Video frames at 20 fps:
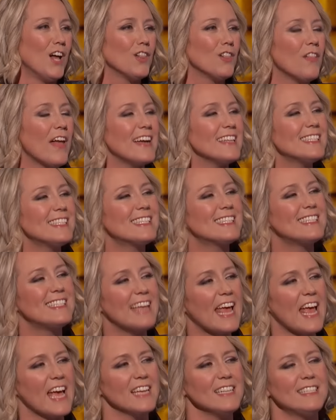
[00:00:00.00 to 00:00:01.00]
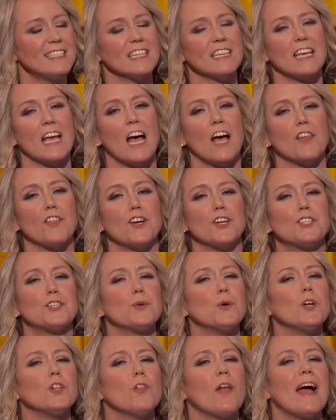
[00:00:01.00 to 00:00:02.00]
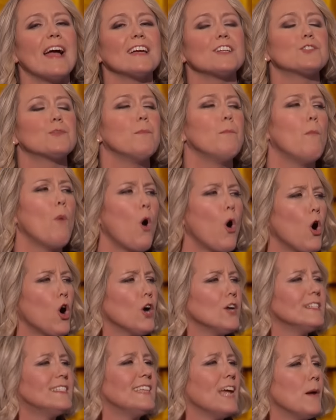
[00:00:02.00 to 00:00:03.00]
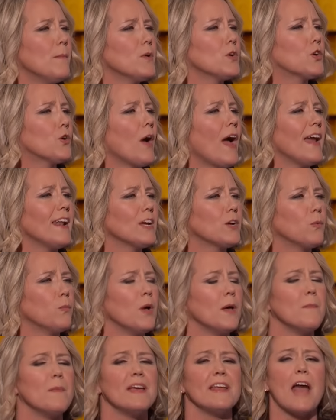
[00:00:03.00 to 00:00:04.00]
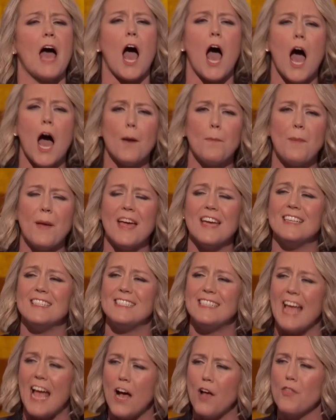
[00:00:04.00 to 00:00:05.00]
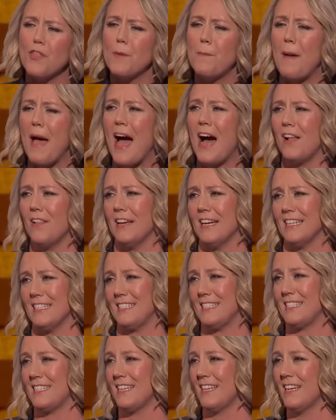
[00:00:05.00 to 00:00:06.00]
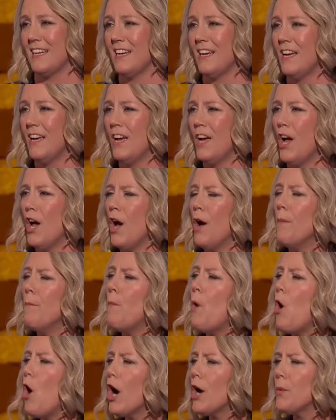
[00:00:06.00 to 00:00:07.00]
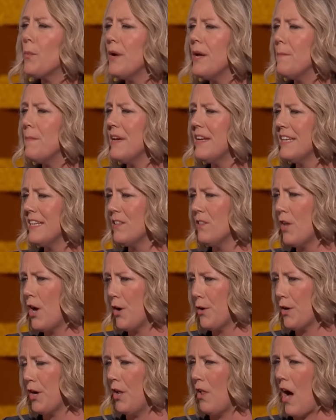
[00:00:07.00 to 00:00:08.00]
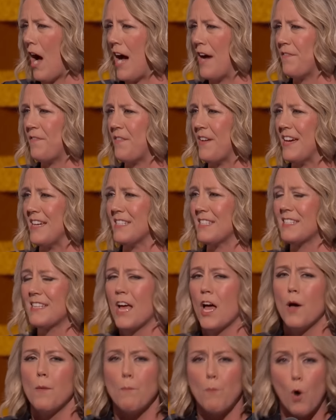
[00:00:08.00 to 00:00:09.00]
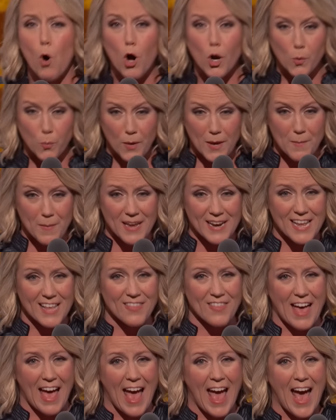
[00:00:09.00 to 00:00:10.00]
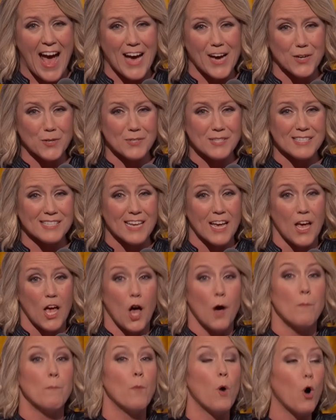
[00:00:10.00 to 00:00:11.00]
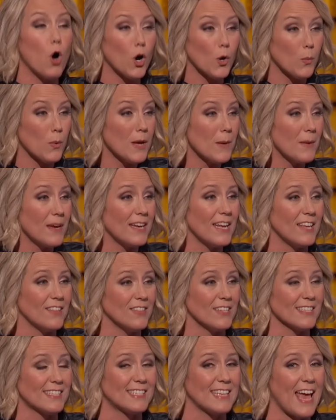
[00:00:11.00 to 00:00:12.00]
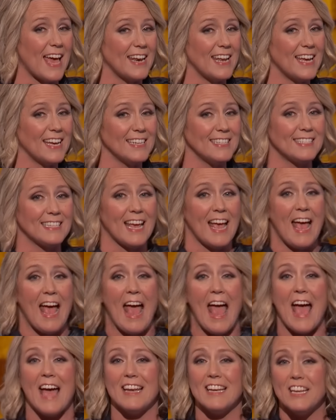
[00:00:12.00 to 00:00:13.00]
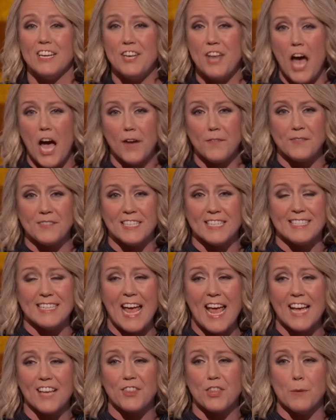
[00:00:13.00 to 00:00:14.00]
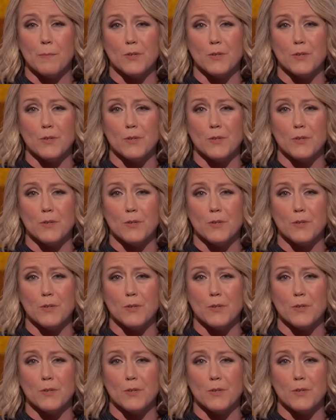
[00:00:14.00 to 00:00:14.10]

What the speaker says: Let's stand together to elect more Democratic women up and down the ballot. More women in local office, more women in the House, more women in the Senate, and enough to take the